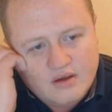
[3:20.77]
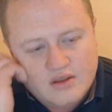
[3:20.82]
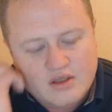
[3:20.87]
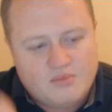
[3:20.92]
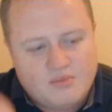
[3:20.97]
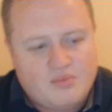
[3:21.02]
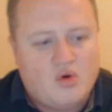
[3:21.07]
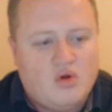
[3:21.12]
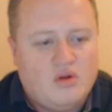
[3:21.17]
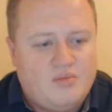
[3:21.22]

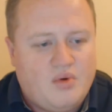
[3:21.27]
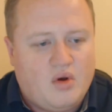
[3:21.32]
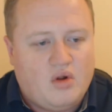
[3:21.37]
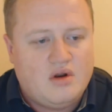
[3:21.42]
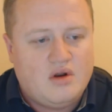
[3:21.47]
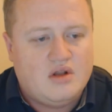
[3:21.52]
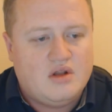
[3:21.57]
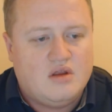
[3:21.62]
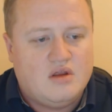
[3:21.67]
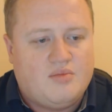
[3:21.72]
the ball
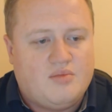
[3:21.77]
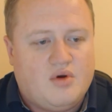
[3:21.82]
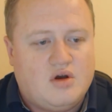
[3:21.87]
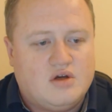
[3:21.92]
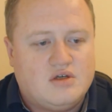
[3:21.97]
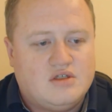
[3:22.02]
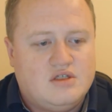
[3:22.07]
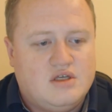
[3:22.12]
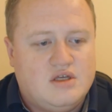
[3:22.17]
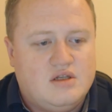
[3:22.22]
bowled into the
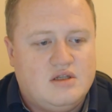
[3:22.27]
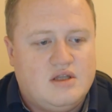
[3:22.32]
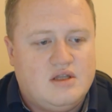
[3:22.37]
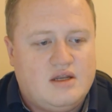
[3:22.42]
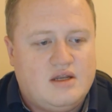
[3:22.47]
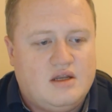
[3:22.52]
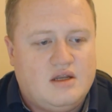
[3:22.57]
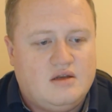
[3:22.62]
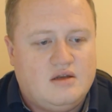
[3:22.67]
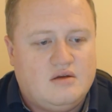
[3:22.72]
box, and
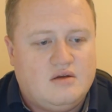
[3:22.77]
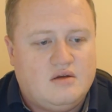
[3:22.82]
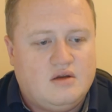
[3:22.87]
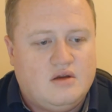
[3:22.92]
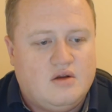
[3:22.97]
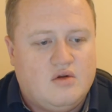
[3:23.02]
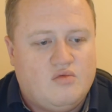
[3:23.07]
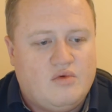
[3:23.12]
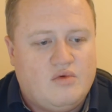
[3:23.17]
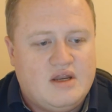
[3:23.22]
then
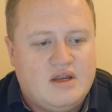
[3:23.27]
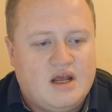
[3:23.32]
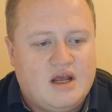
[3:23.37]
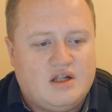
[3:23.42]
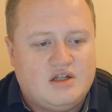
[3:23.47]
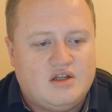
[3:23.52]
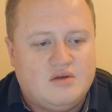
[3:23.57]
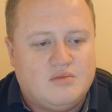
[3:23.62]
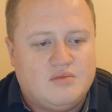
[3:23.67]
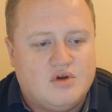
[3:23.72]

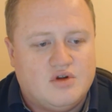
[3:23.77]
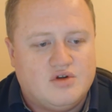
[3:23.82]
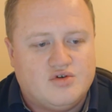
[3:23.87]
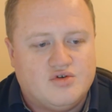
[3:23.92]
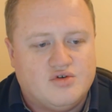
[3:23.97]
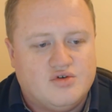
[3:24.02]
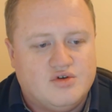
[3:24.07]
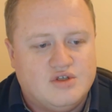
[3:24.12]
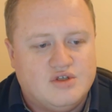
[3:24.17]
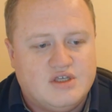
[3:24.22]
Wijnaldum
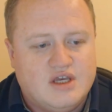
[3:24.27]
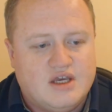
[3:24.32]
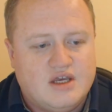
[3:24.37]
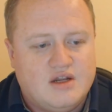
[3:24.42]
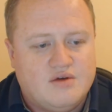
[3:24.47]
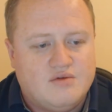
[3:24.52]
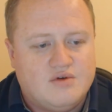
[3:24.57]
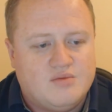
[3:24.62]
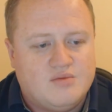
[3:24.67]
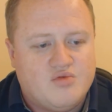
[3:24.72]
controls it,
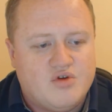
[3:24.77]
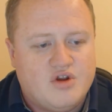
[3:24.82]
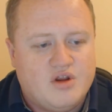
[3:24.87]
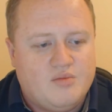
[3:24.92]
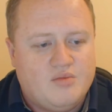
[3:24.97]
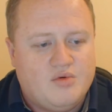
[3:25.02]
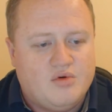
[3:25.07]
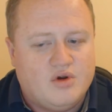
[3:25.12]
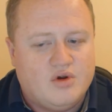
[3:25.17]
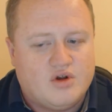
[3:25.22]
and it was pretty
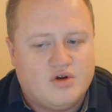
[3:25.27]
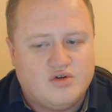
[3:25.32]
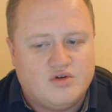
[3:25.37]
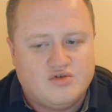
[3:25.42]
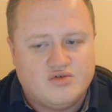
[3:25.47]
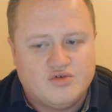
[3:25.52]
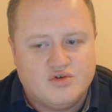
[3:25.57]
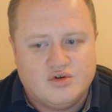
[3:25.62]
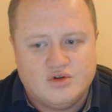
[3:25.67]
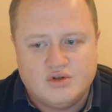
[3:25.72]
poor
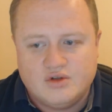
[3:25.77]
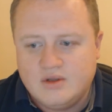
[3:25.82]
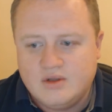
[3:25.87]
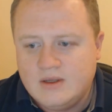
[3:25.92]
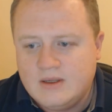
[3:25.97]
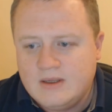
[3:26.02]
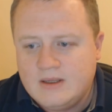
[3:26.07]
control.